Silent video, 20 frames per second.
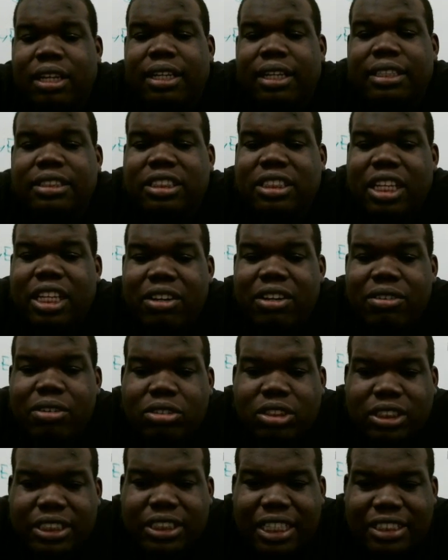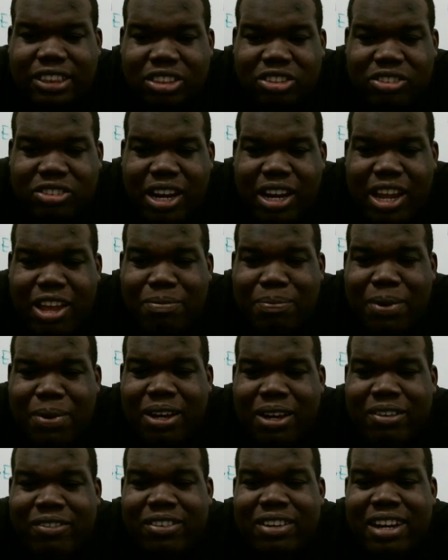she will sense a draft
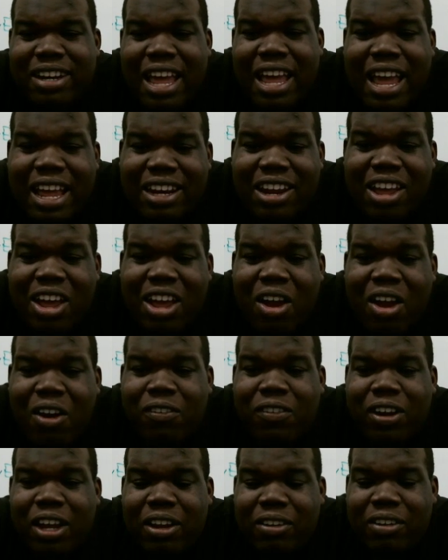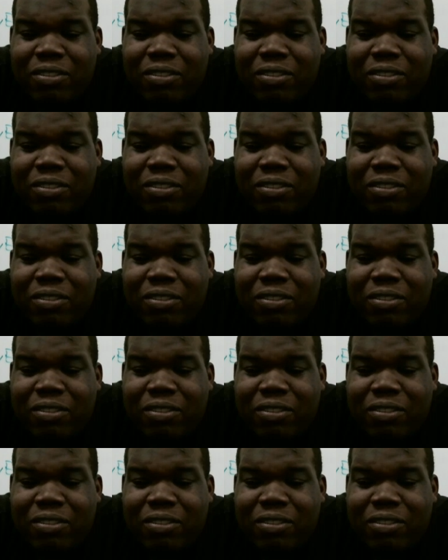but will not know